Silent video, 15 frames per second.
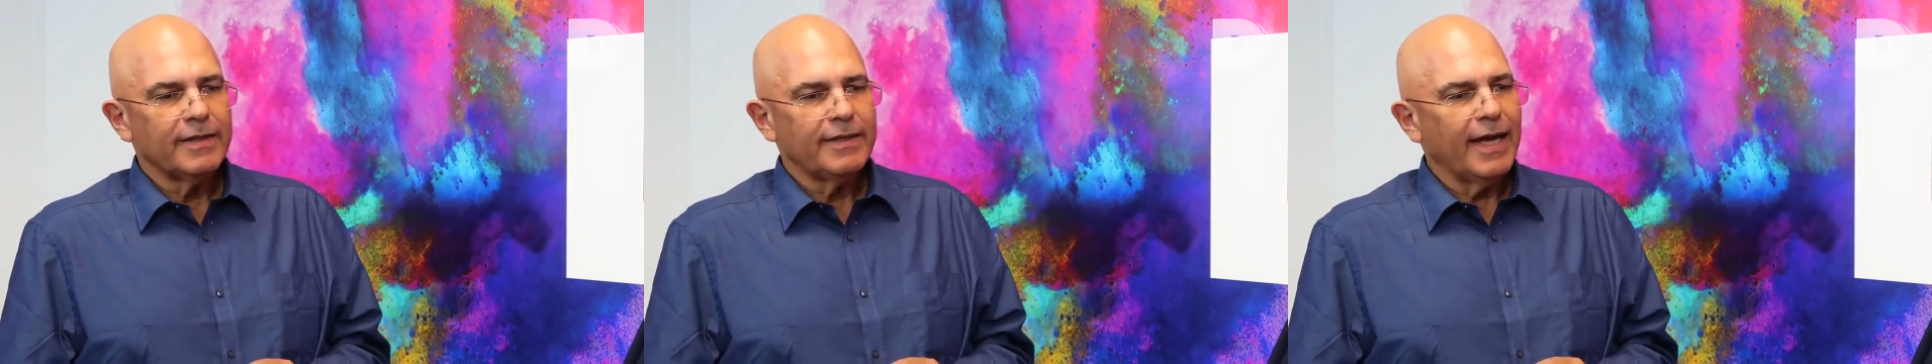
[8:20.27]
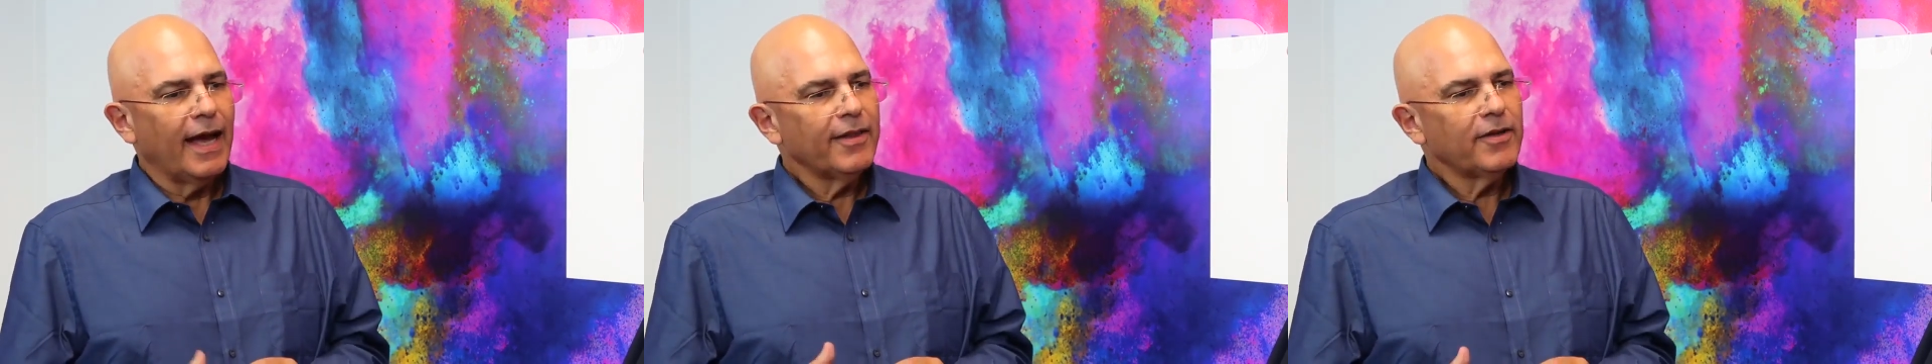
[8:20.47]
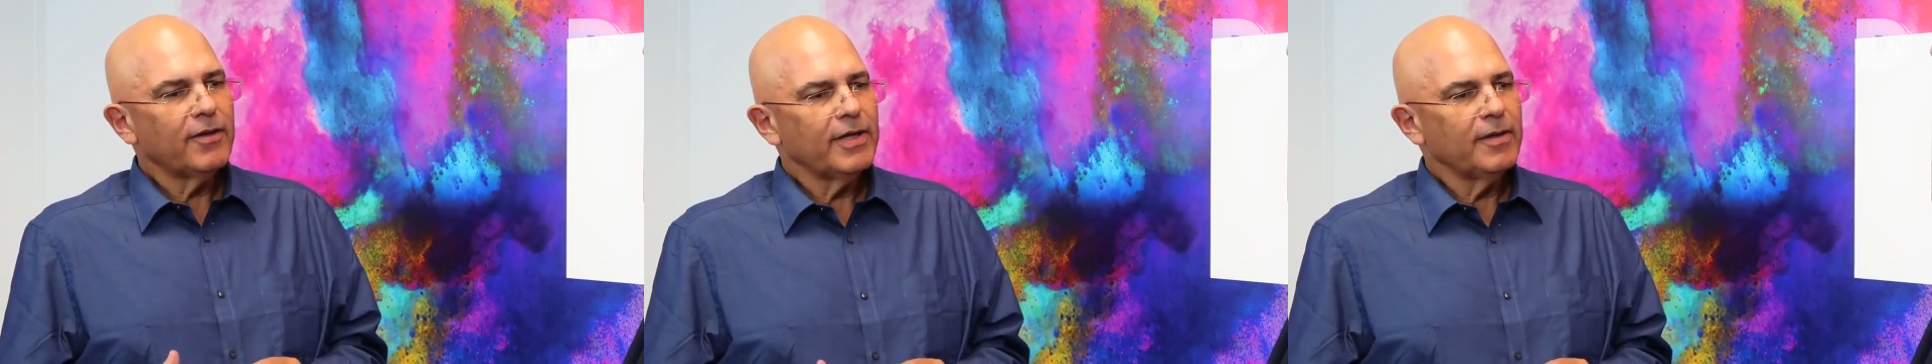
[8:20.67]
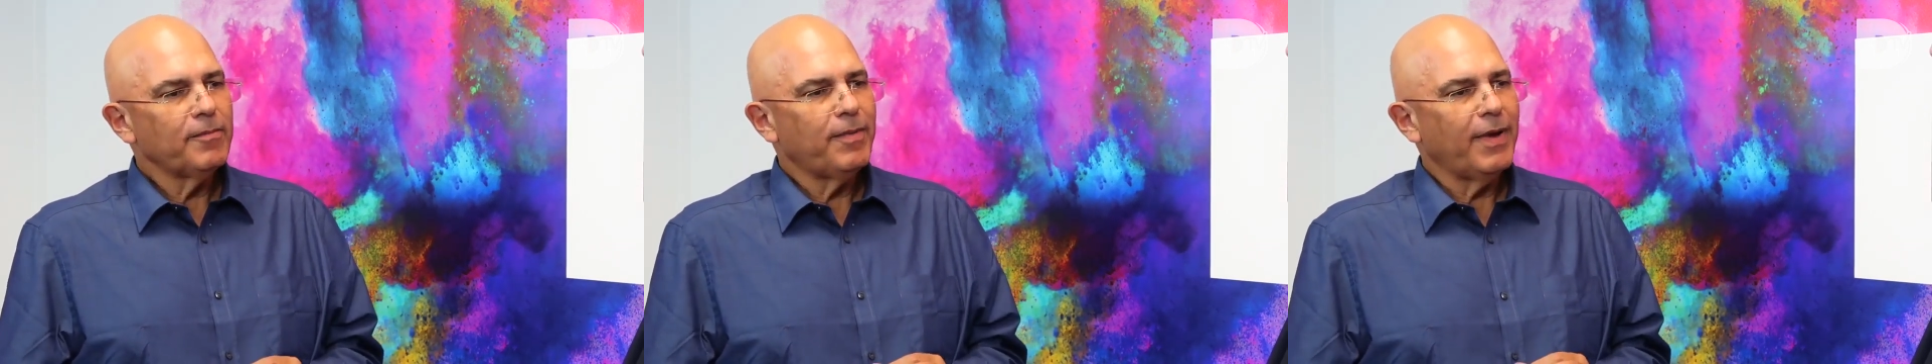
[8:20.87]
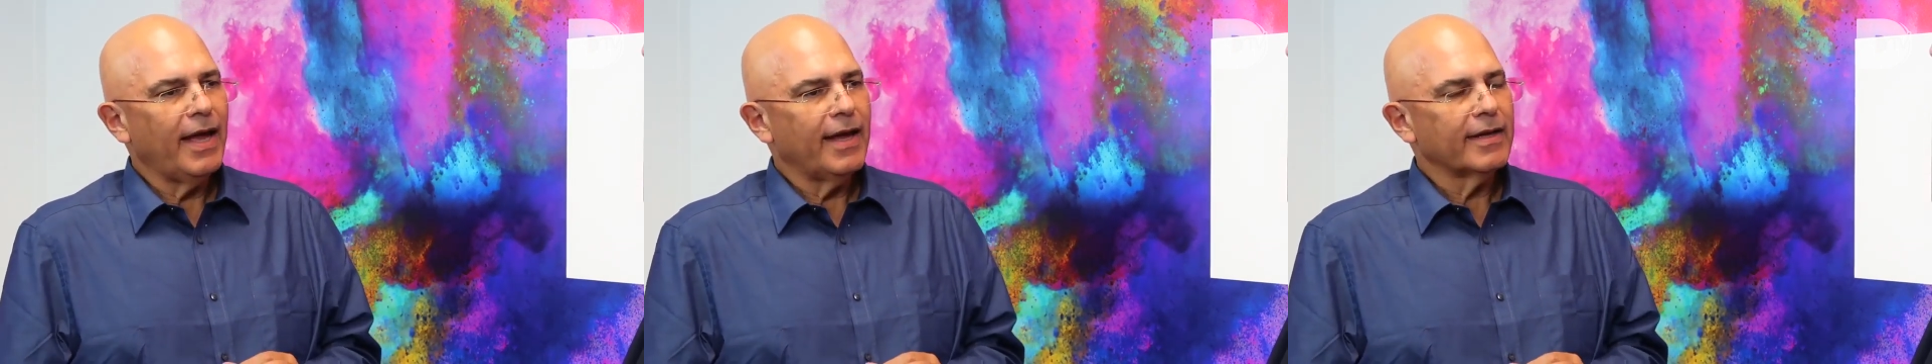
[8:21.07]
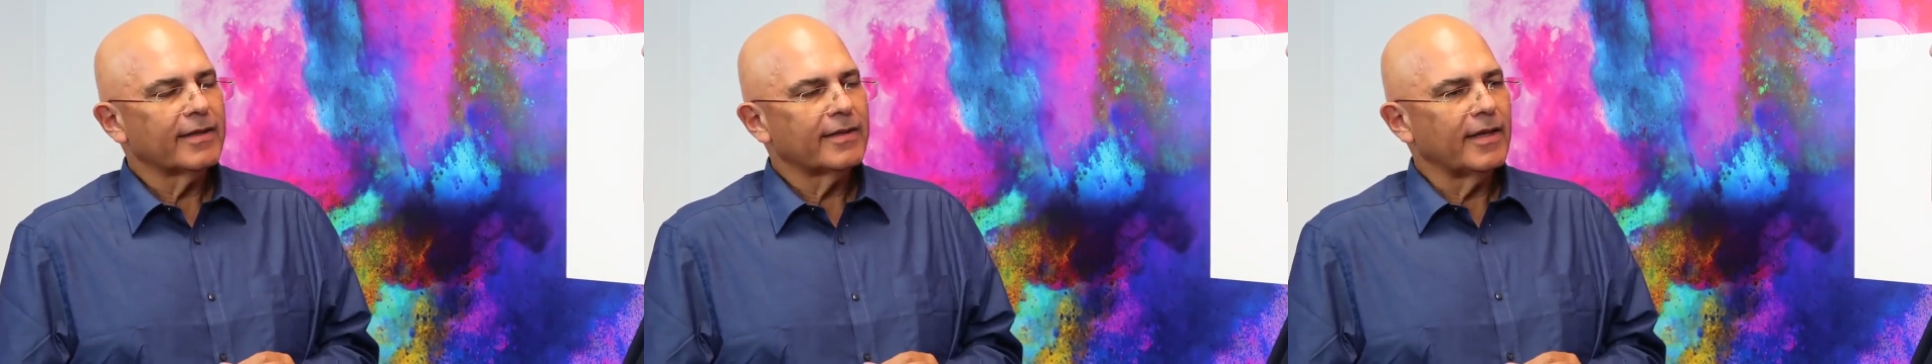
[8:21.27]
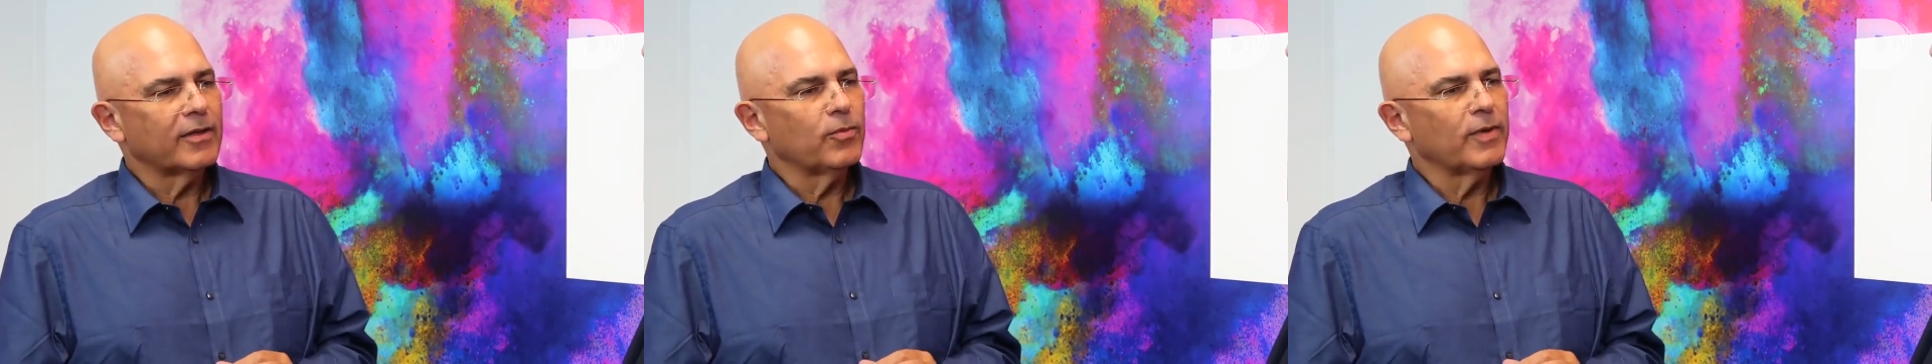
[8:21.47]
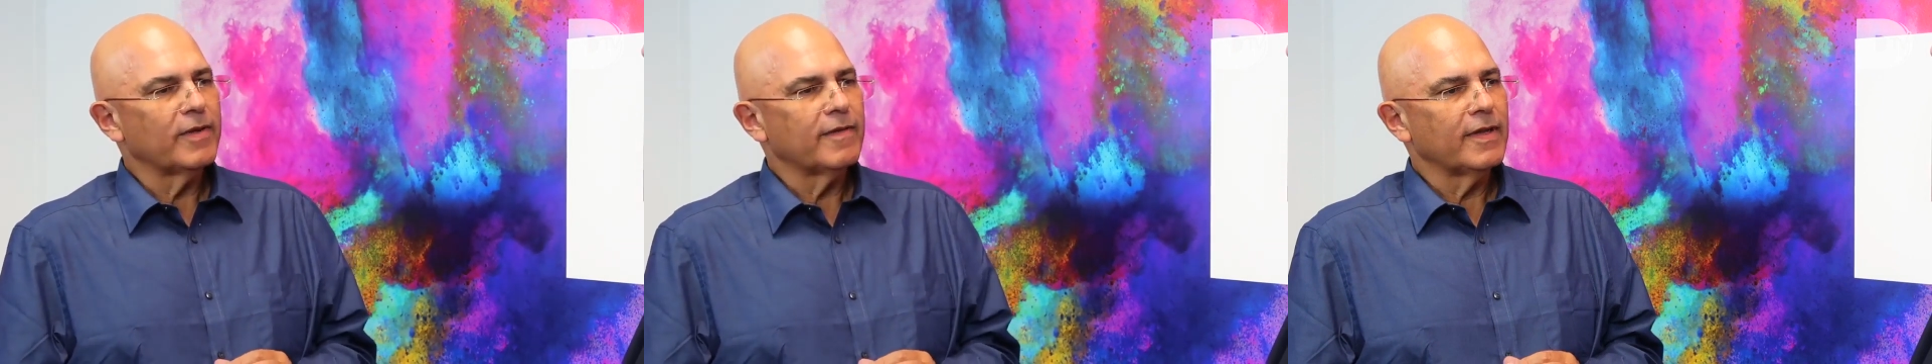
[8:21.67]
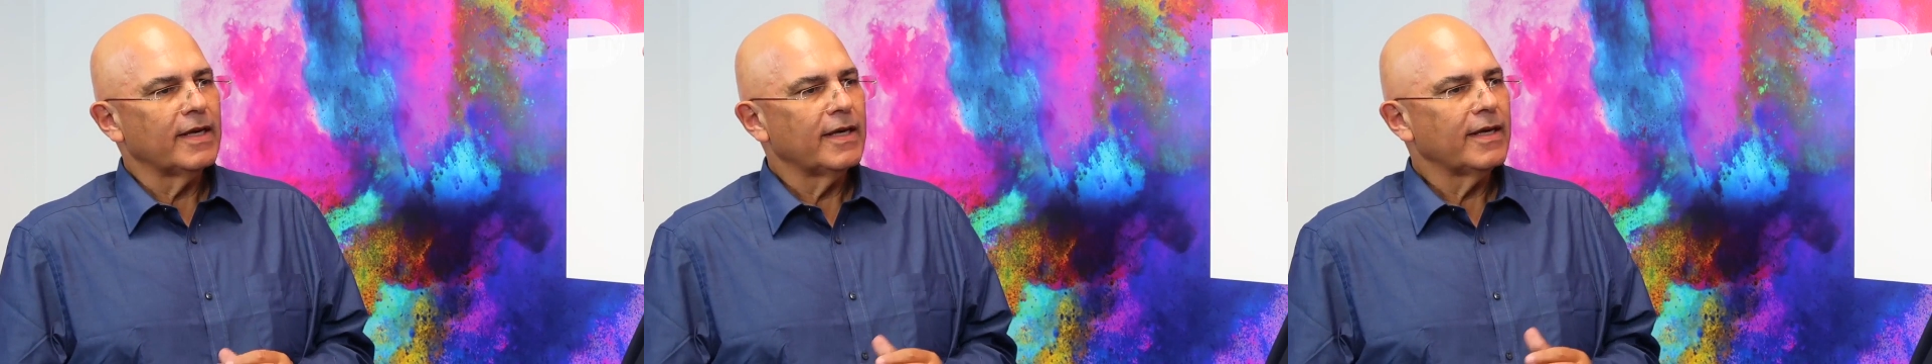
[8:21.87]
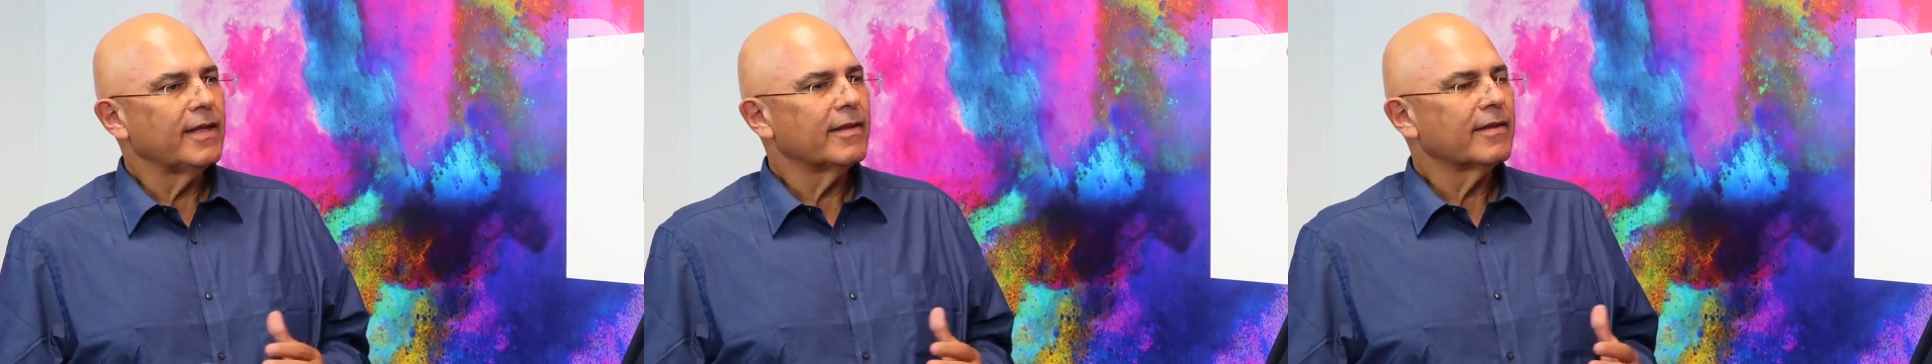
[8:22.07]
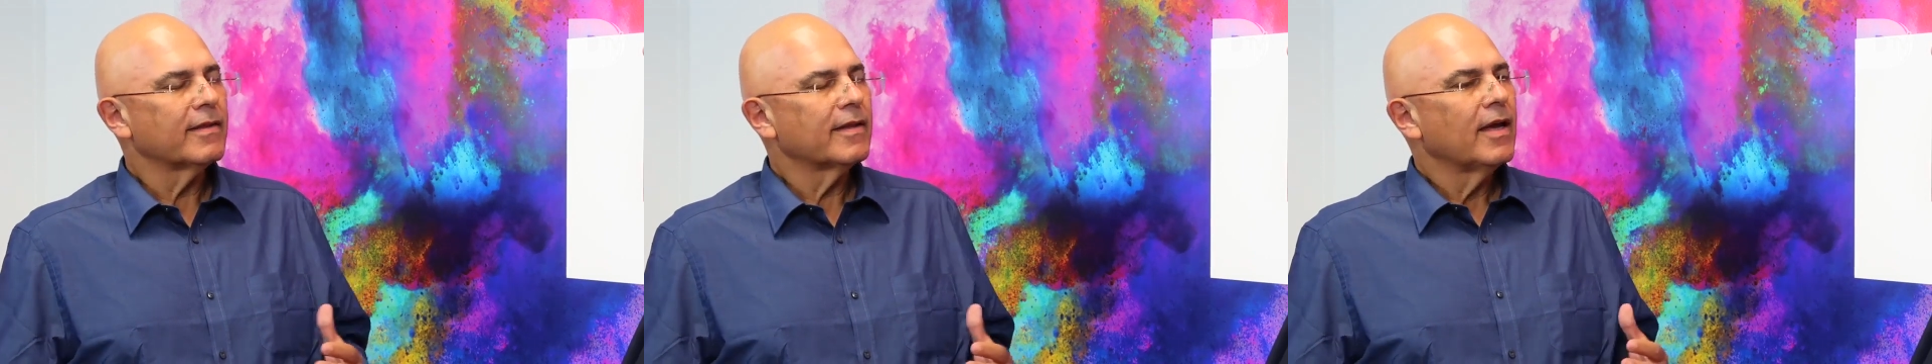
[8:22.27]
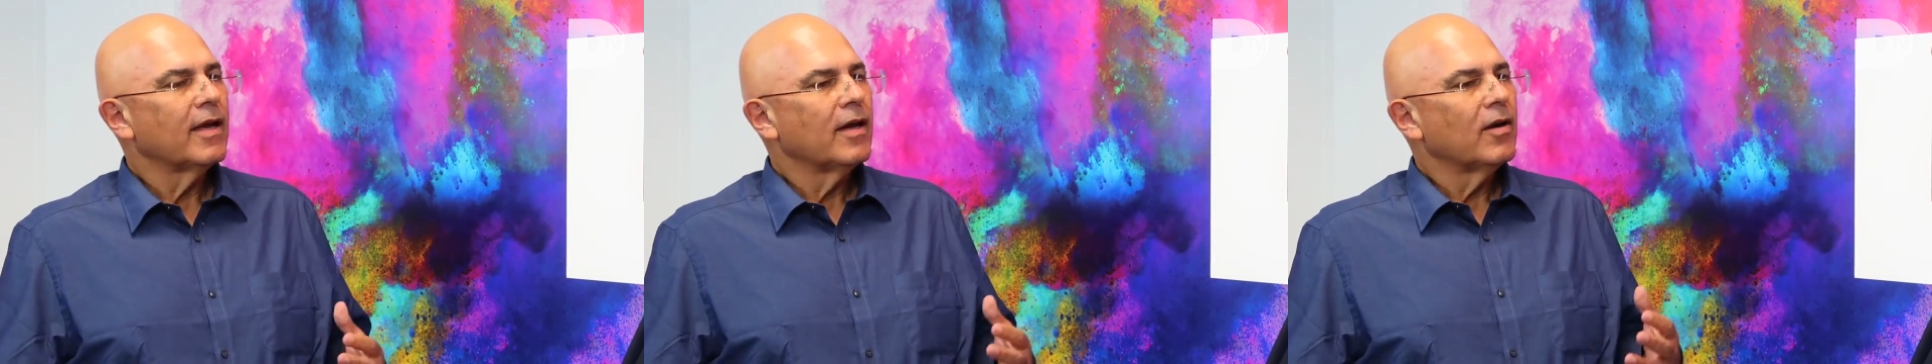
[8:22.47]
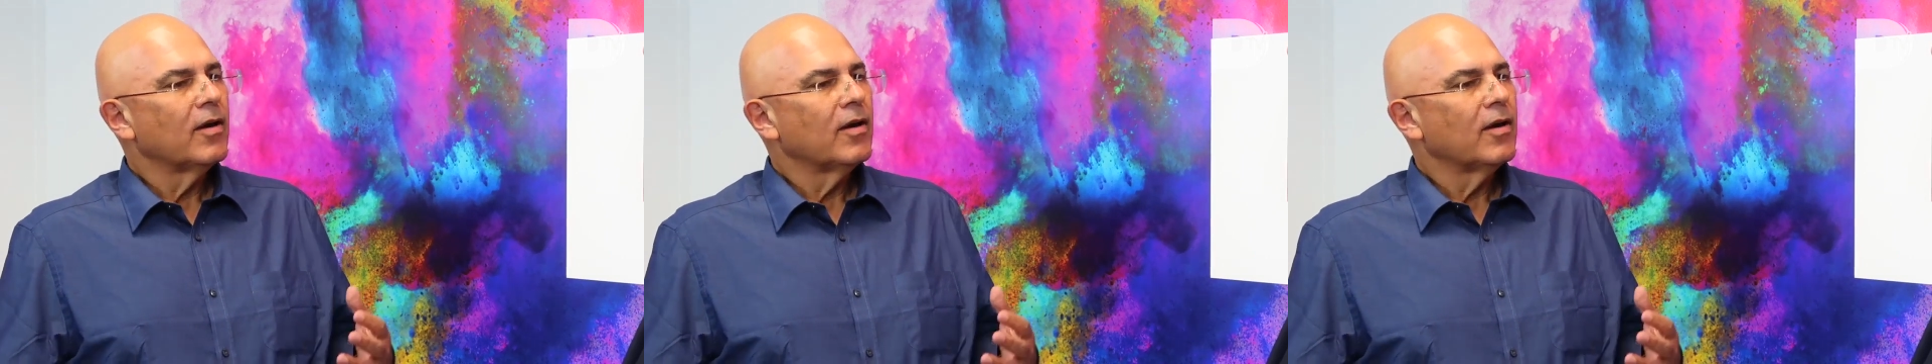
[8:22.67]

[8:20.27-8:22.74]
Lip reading: The other impact that we see is